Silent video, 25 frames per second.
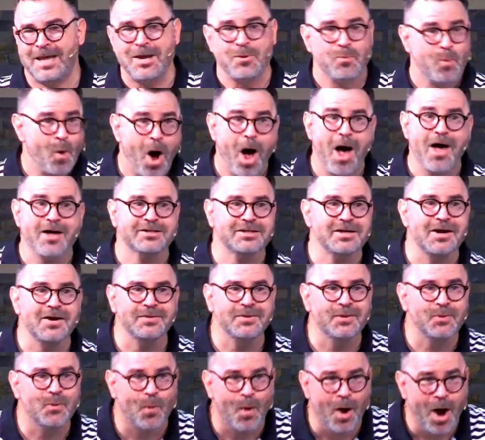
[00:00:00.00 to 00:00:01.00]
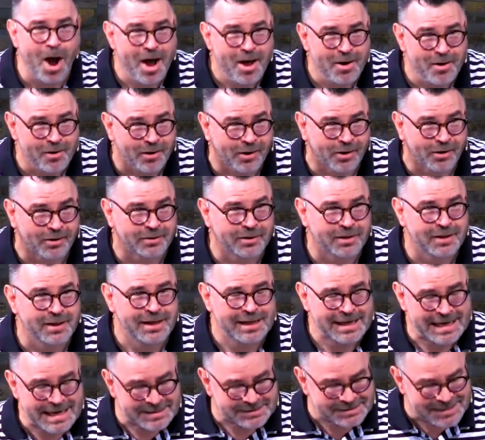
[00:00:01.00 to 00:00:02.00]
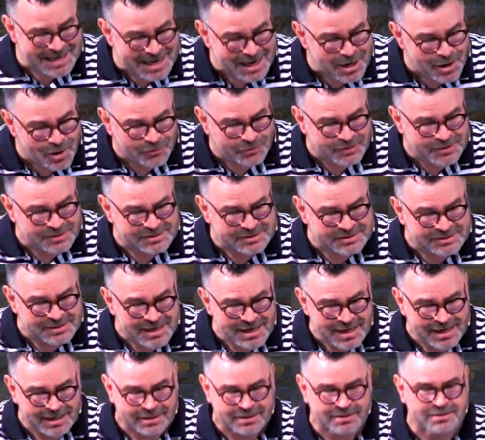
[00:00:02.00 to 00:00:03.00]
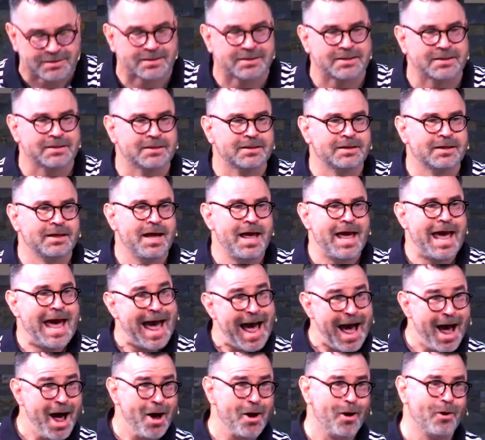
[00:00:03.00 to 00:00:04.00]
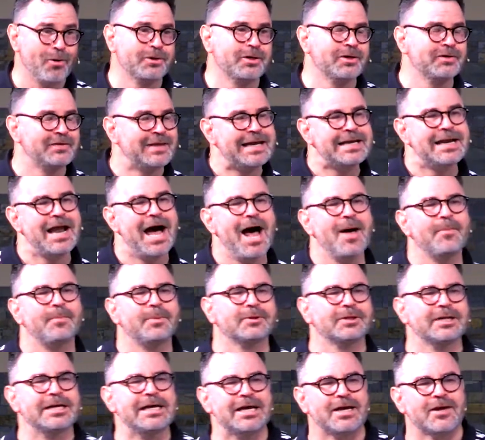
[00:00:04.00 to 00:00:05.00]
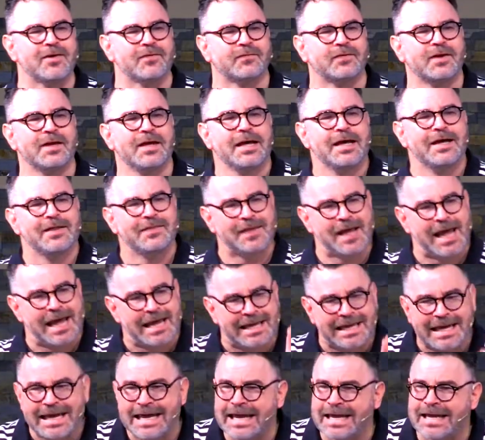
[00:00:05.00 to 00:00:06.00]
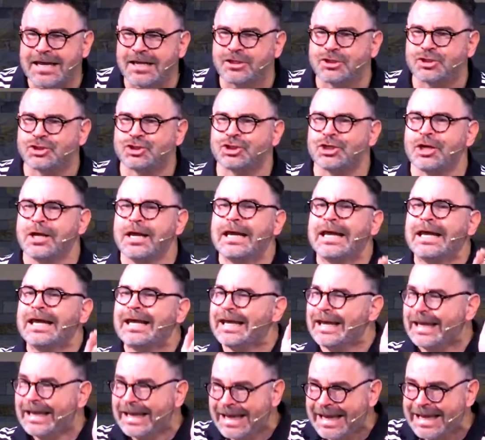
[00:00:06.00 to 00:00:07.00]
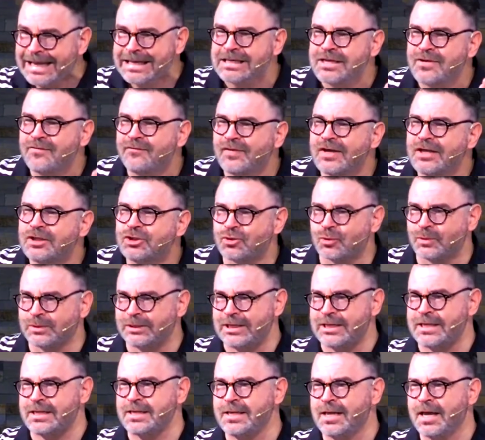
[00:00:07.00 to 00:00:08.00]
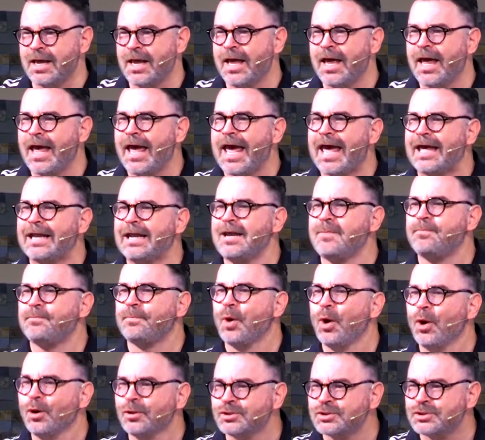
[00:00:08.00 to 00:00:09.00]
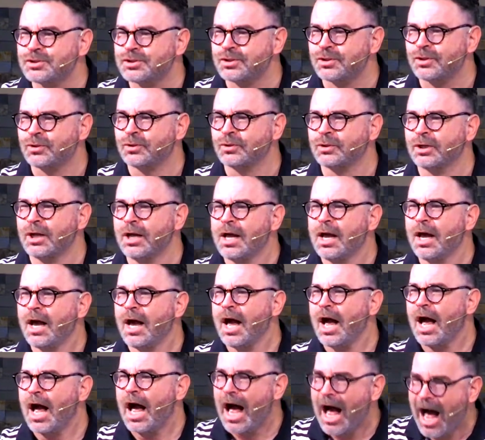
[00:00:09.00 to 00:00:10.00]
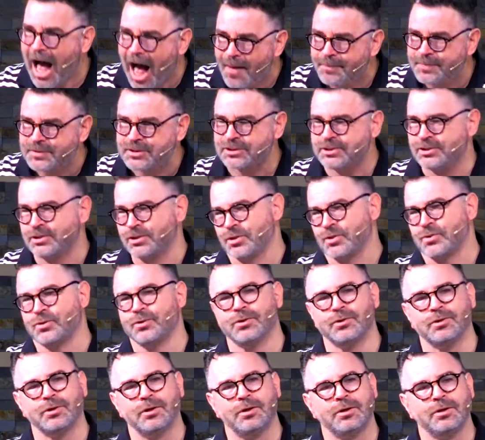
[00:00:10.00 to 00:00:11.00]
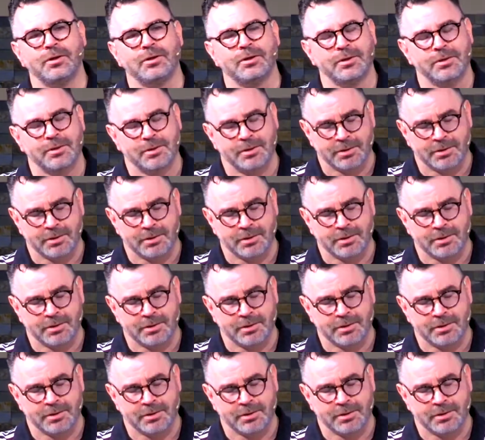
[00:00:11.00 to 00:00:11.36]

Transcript: He walked on the water. He's healed the sick. How could they not believe? They each individually had a personal obstacle